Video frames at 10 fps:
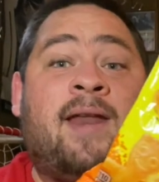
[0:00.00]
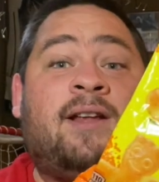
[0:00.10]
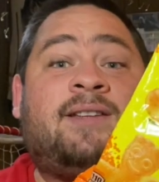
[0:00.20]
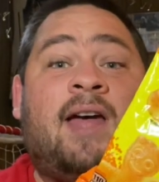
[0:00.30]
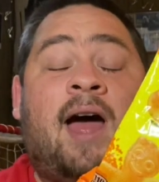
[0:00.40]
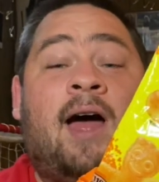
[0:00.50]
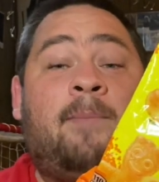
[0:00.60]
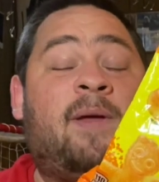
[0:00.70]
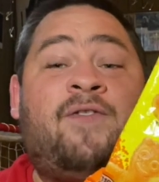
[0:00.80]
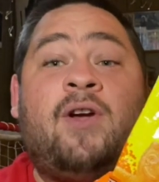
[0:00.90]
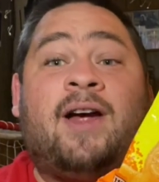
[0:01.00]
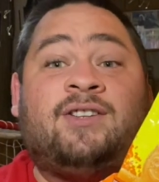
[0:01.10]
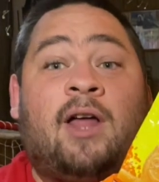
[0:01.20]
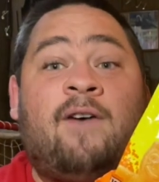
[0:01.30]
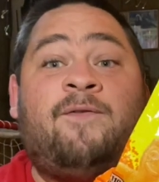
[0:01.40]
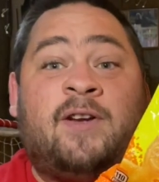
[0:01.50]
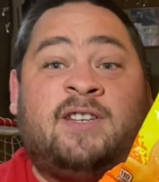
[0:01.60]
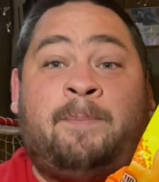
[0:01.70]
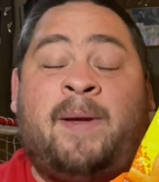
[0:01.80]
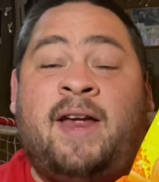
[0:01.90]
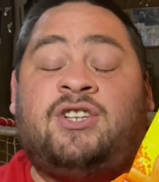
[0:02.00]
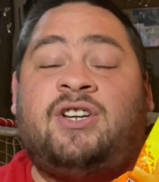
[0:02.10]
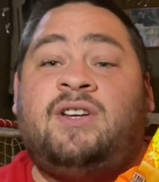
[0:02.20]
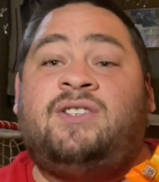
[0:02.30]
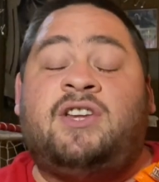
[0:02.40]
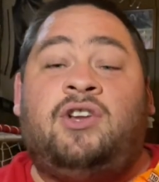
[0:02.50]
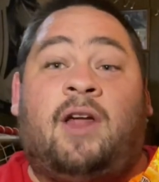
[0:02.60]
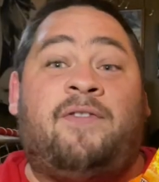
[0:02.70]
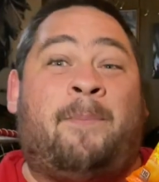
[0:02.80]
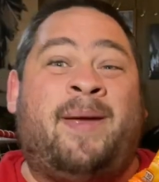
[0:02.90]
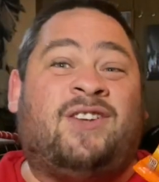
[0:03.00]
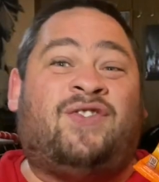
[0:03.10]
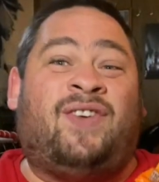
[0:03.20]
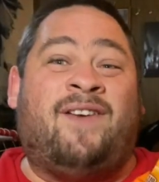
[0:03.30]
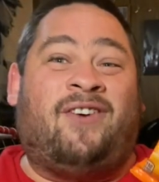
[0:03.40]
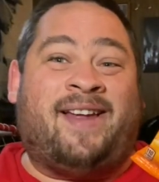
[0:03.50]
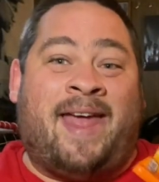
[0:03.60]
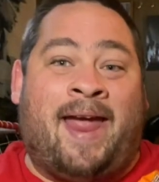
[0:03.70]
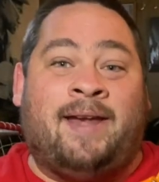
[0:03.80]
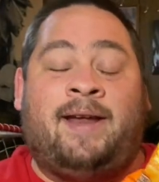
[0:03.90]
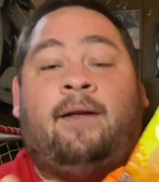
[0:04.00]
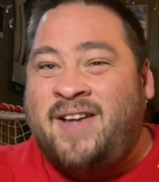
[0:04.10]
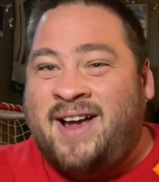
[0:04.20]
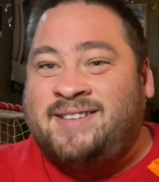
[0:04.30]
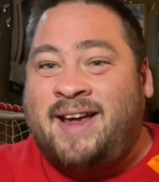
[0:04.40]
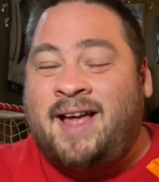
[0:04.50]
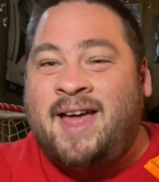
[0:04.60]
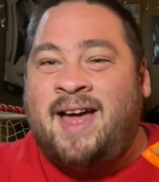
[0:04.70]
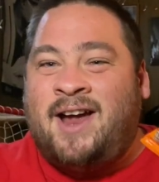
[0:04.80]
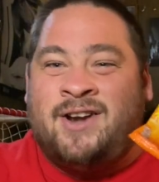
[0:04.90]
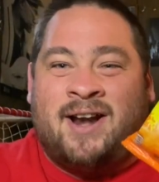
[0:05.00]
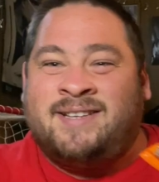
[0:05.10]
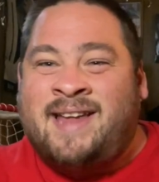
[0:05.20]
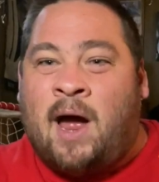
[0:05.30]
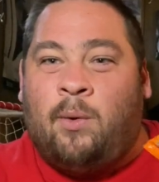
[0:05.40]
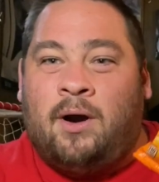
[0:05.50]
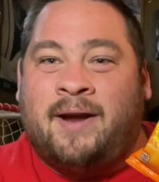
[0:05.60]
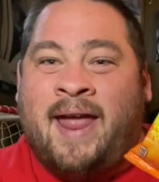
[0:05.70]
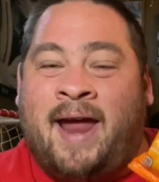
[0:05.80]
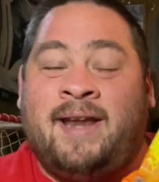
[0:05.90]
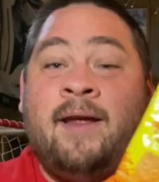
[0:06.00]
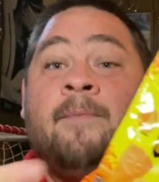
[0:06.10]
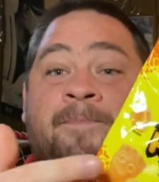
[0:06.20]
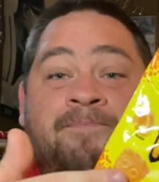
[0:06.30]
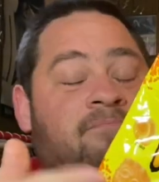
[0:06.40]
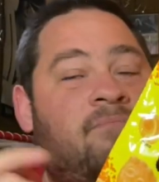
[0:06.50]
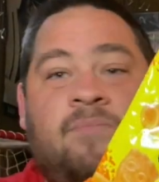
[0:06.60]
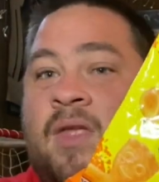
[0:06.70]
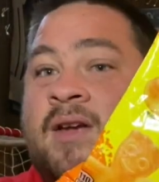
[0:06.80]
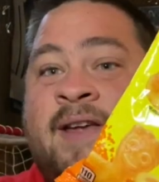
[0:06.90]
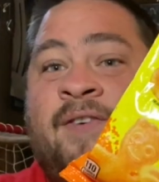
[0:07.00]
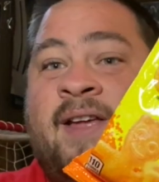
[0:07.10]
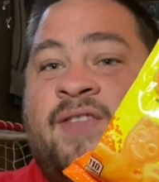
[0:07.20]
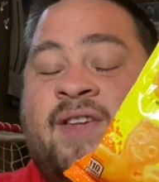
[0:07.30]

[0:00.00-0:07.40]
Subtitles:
this if you guys love fuzzy peaches and you love the peach flavor candy. guys like not a sour candy, definitely get